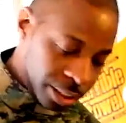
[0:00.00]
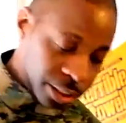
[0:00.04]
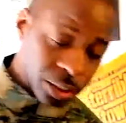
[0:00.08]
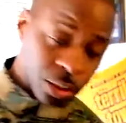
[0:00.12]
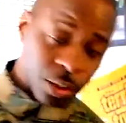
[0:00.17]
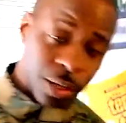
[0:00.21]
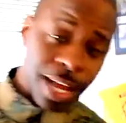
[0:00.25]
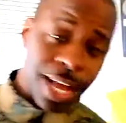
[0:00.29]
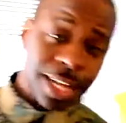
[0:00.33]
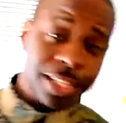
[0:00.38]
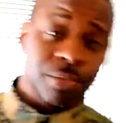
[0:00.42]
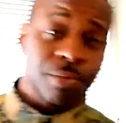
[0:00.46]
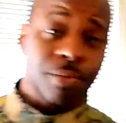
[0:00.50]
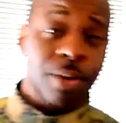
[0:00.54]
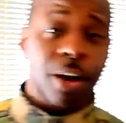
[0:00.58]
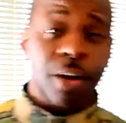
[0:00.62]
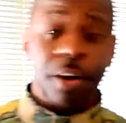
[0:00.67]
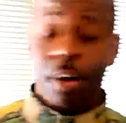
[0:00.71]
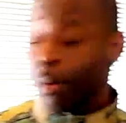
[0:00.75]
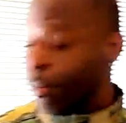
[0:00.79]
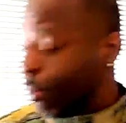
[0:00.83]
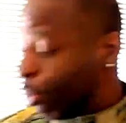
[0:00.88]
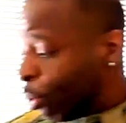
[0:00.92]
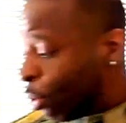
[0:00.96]
So that's
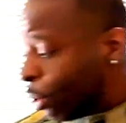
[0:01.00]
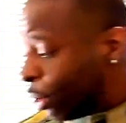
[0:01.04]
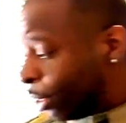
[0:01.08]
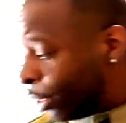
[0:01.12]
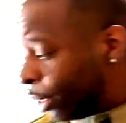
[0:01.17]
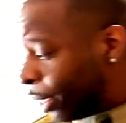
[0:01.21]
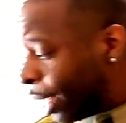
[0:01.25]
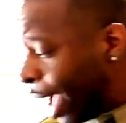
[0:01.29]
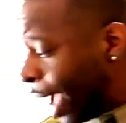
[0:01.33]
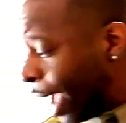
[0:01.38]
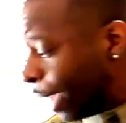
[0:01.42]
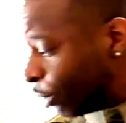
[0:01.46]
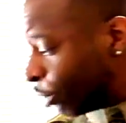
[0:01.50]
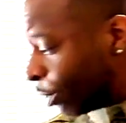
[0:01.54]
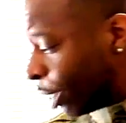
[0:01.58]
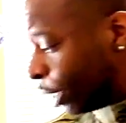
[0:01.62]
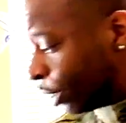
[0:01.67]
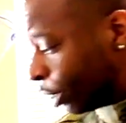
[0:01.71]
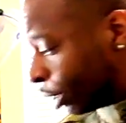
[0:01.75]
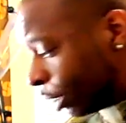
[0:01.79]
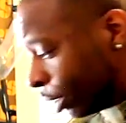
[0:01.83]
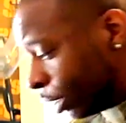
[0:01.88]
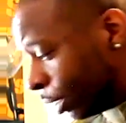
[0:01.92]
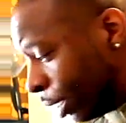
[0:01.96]
very important, the
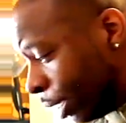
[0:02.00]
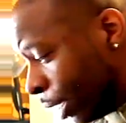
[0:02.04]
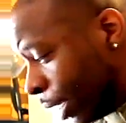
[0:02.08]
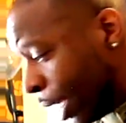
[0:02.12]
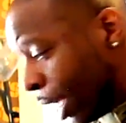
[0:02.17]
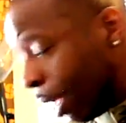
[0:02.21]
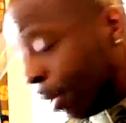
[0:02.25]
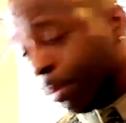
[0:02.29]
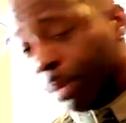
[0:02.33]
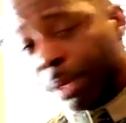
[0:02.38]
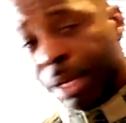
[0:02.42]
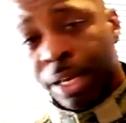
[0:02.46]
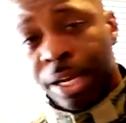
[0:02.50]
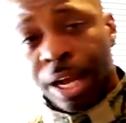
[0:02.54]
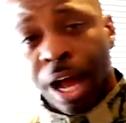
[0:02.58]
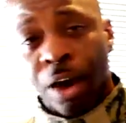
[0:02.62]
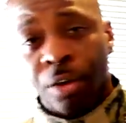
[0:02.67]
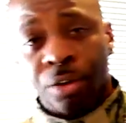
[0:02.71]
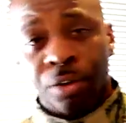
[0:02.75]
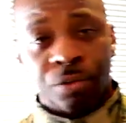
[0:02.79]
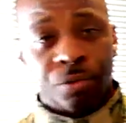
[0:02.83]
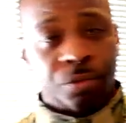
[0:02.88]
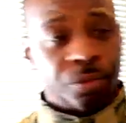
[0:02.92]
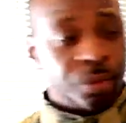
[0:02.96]
hydration and being out